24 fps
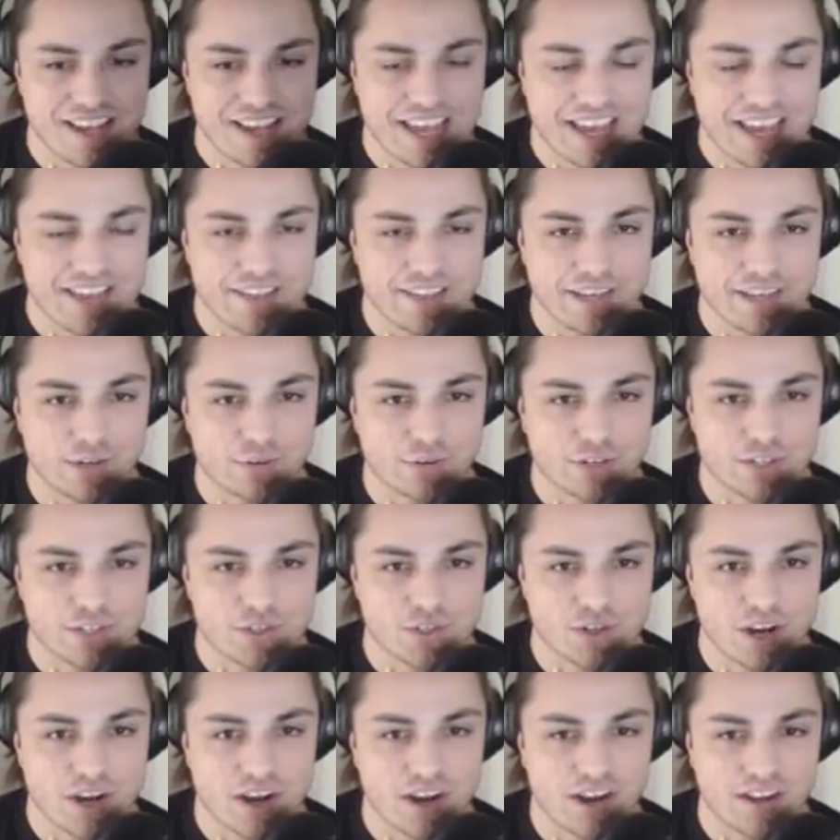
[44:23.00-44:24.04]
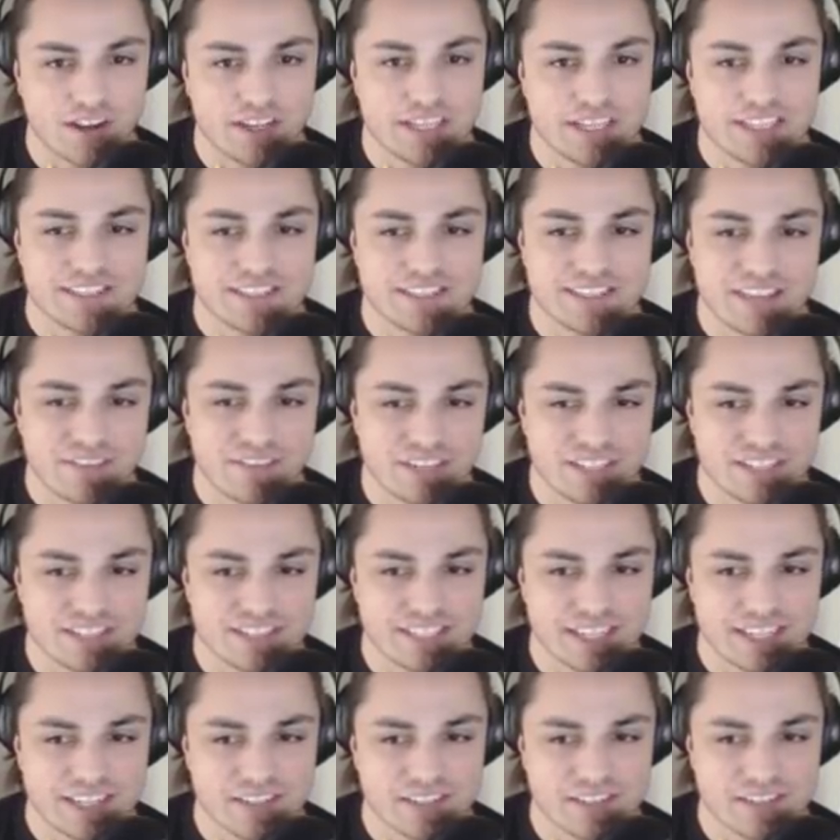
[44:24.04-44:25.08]
And then Chris Shaw,
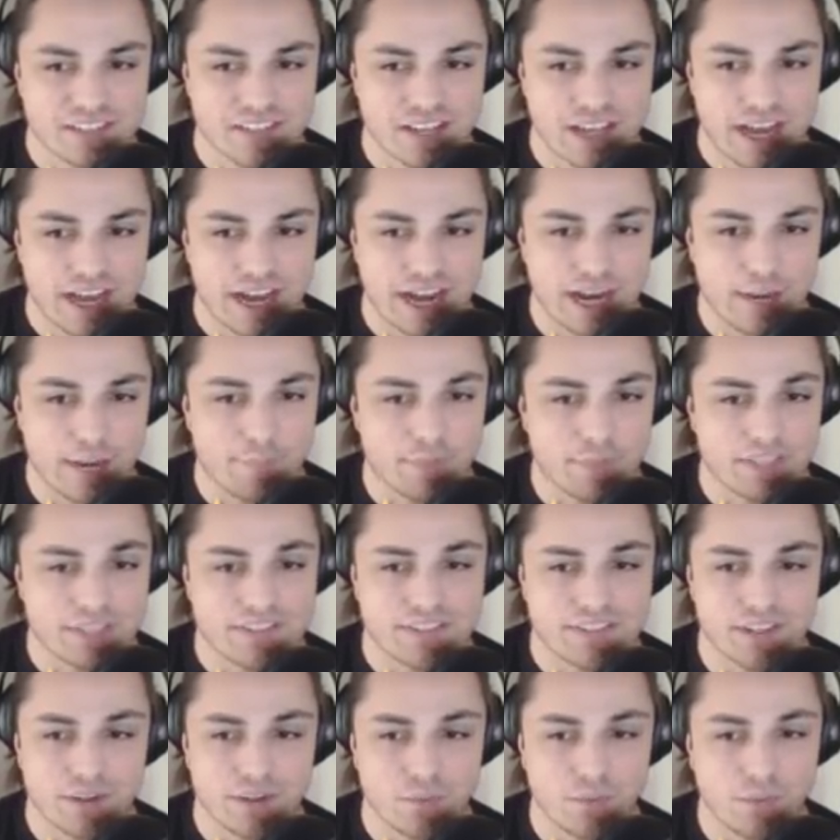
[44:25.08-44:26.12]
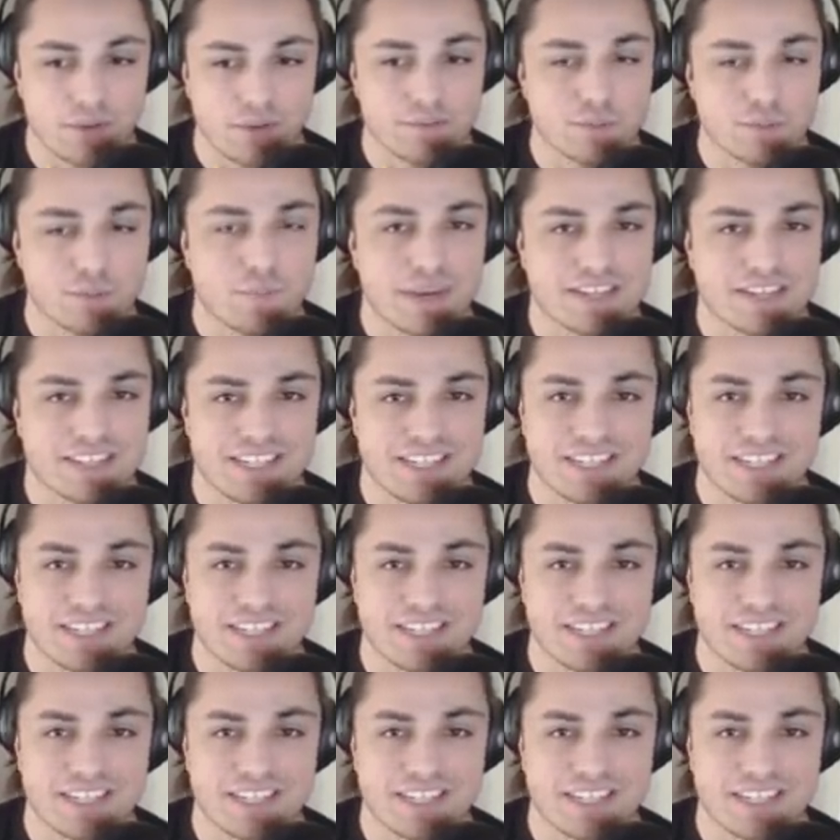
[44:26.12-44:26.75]
76, um, but still one of his best hitting